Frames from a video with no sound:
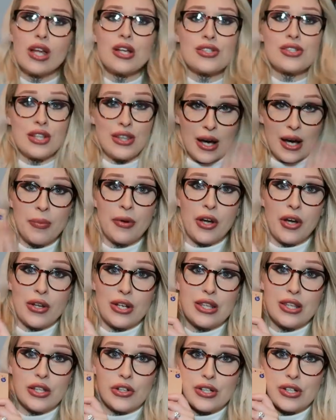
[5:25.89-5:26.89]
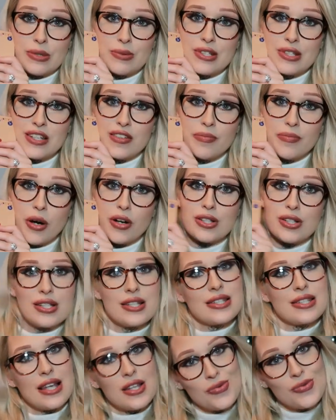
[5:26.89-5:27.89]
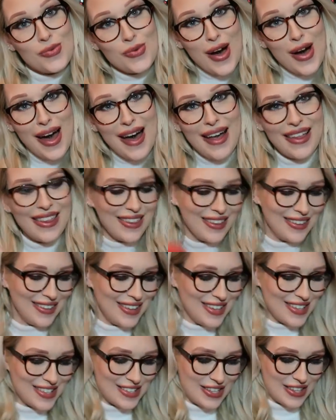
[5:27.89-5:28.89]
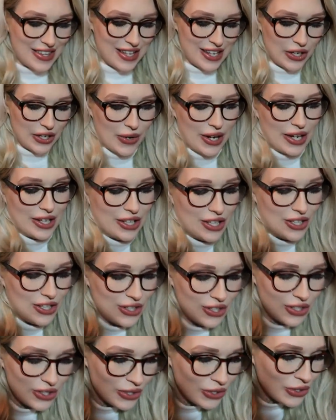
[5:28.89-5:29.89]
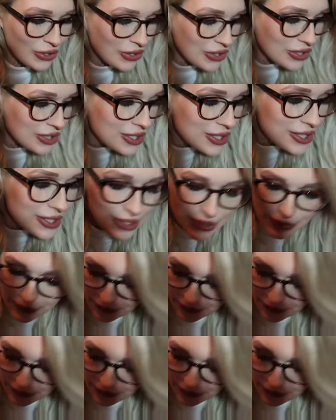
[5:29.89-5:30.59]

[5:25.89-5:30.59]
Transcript: so they'll be going in the Christmas Eve boxes as well. So they're quite cute.